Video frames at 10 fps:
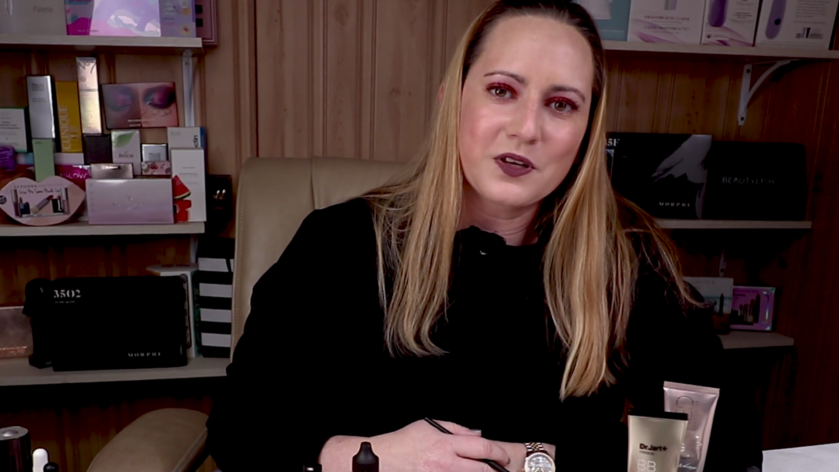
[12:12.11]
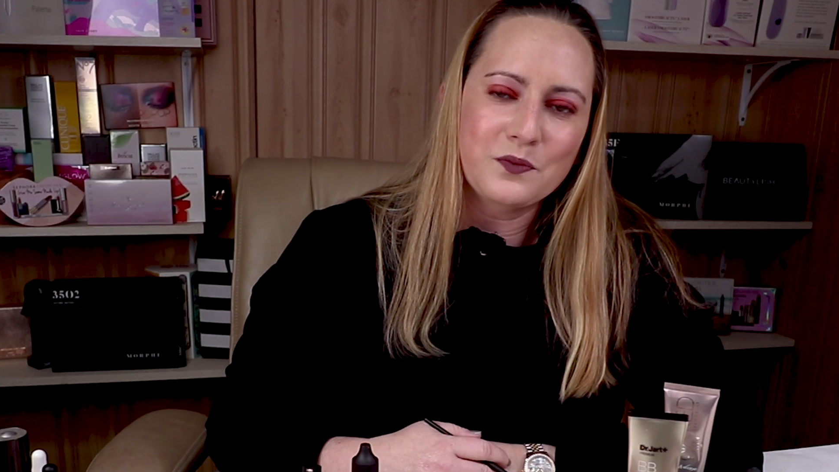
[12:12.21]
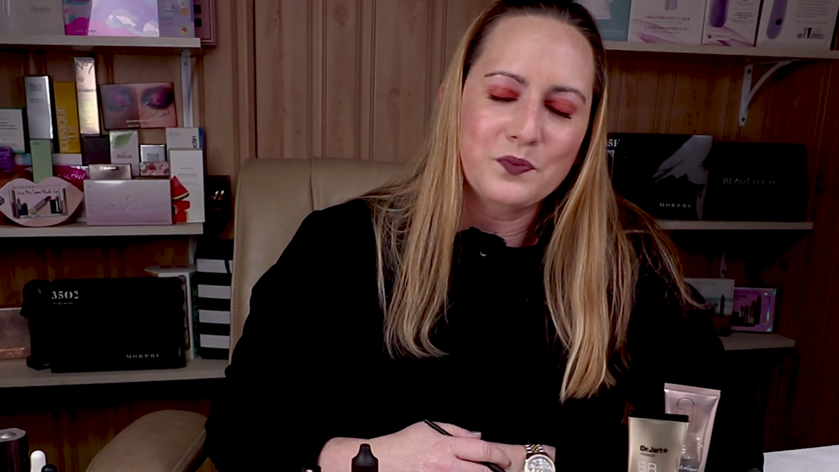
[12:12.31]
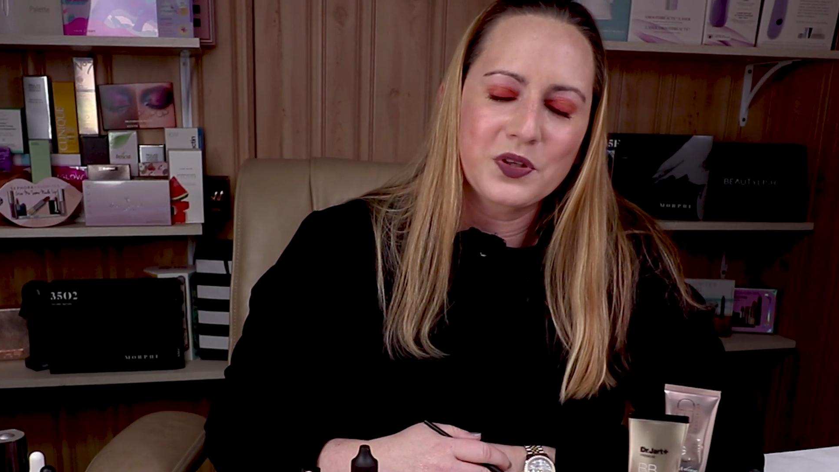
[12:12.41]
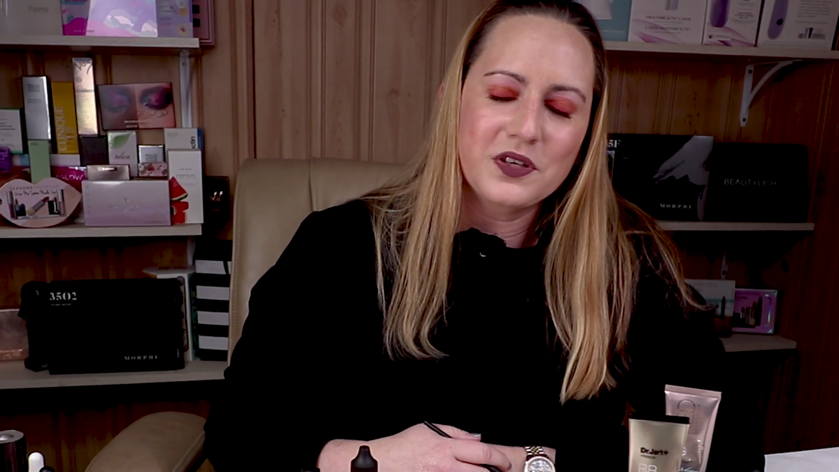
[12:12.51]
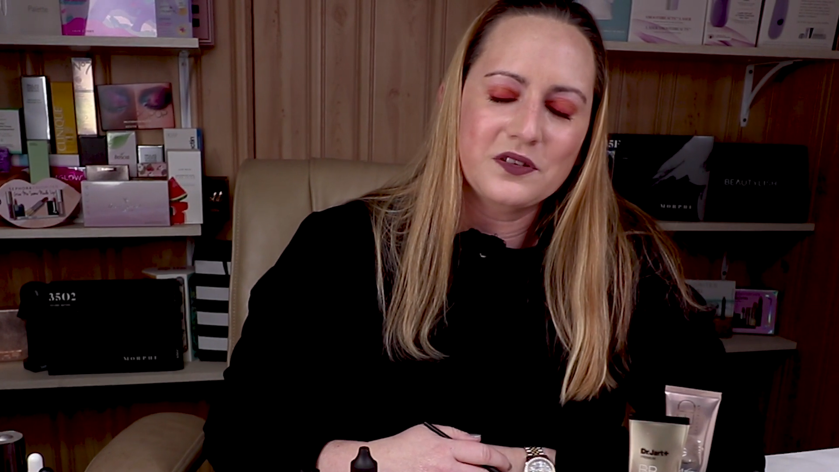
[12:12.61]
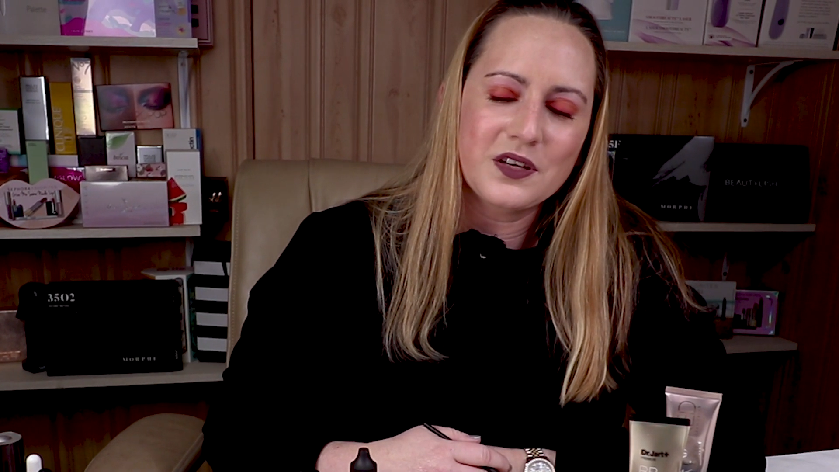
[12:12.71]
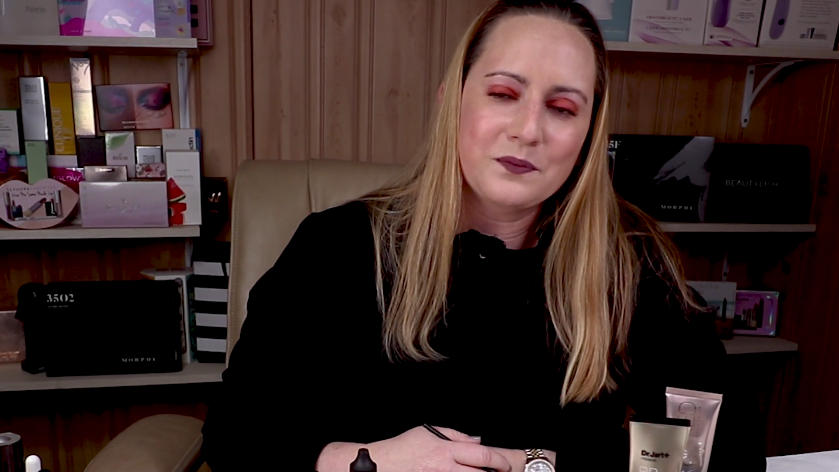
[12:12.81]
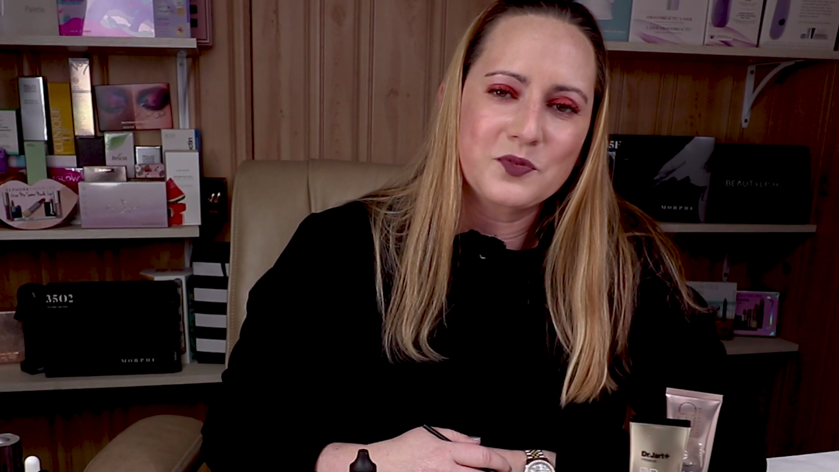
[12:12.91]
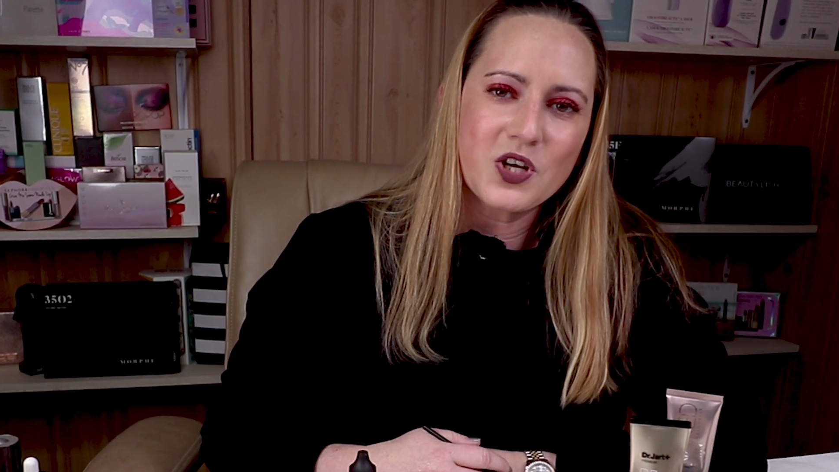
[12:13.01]

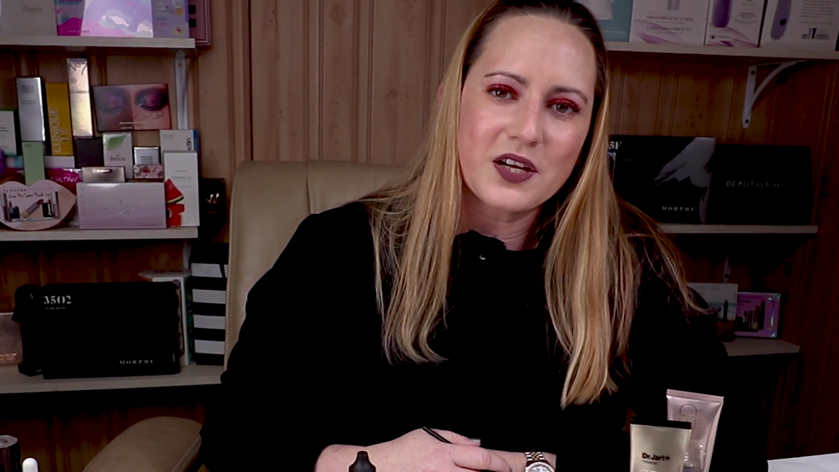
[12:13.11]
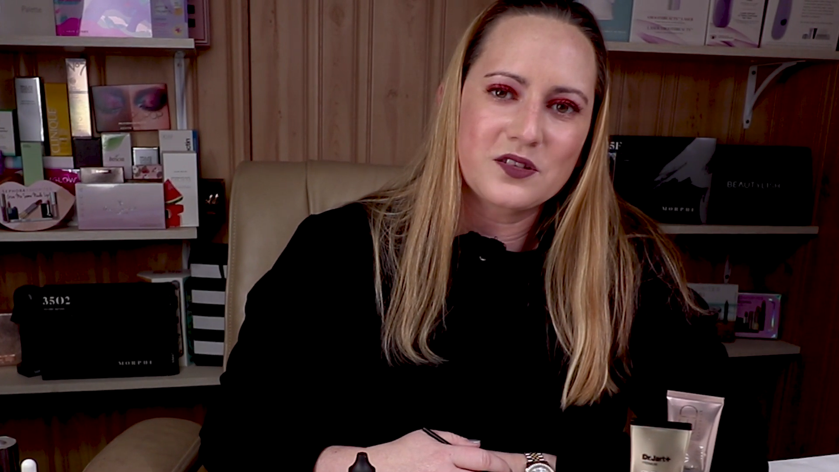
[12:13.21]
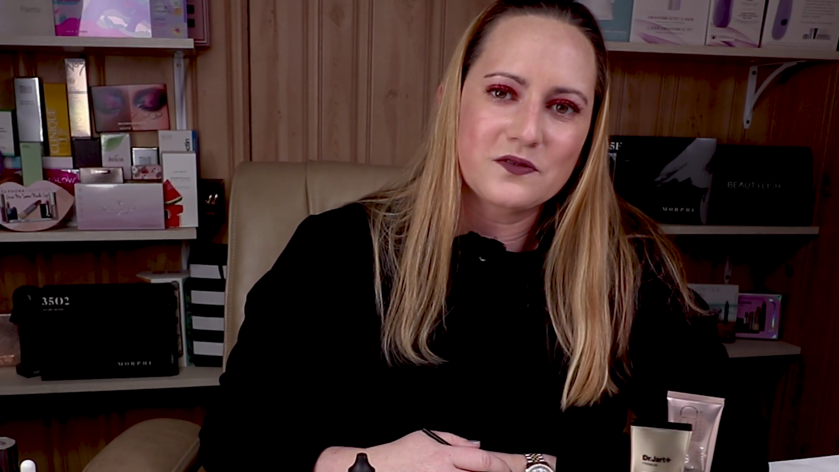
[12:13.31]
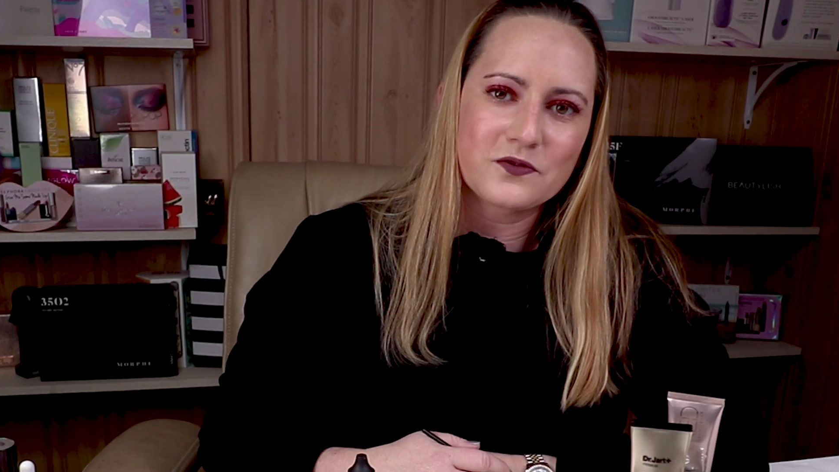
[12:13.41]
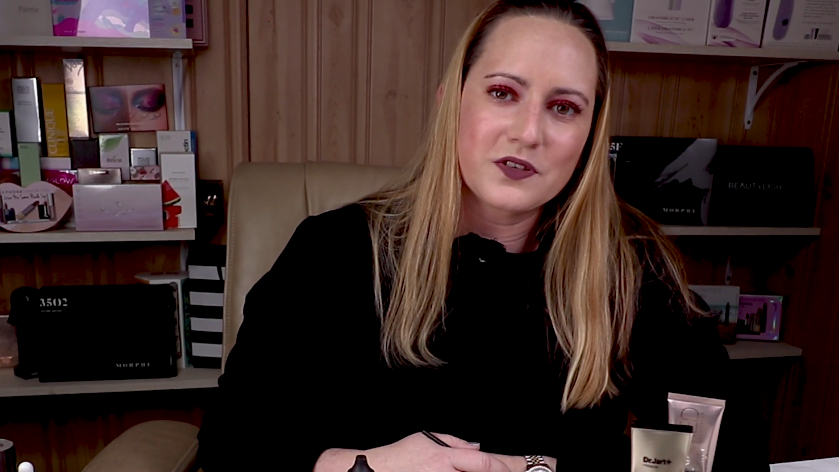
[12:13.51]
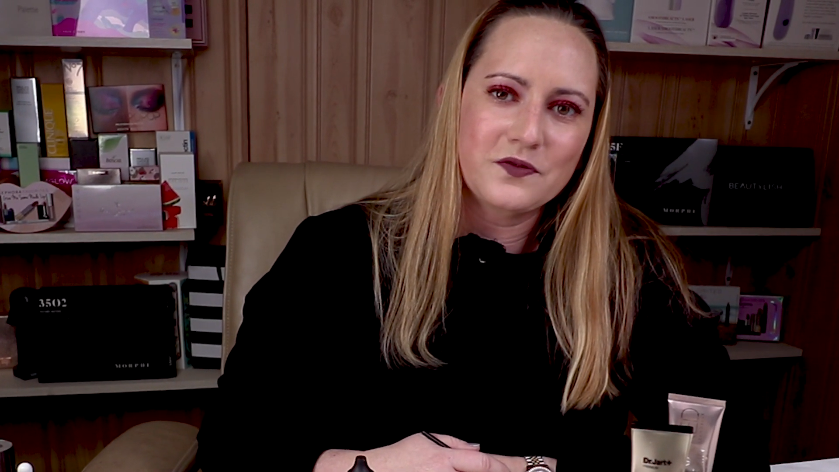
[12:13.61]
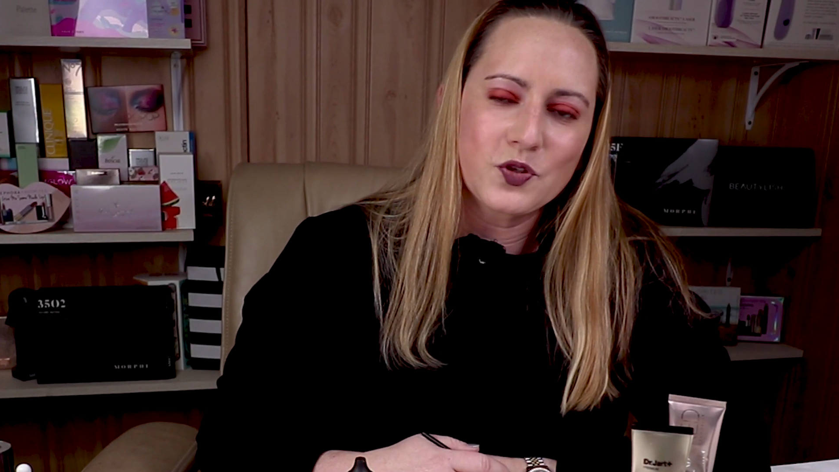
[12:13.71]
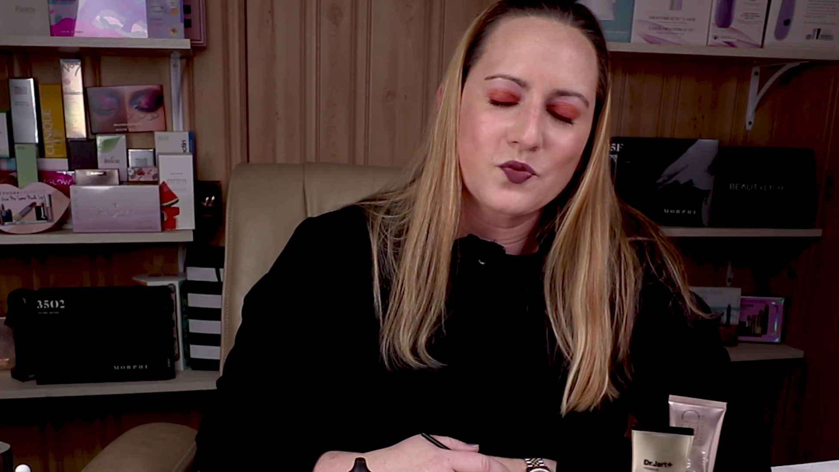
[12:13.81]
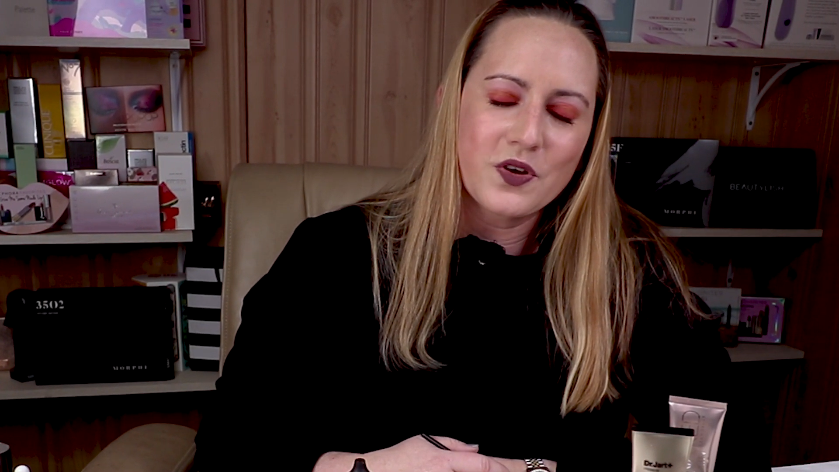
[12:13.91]
completely objective review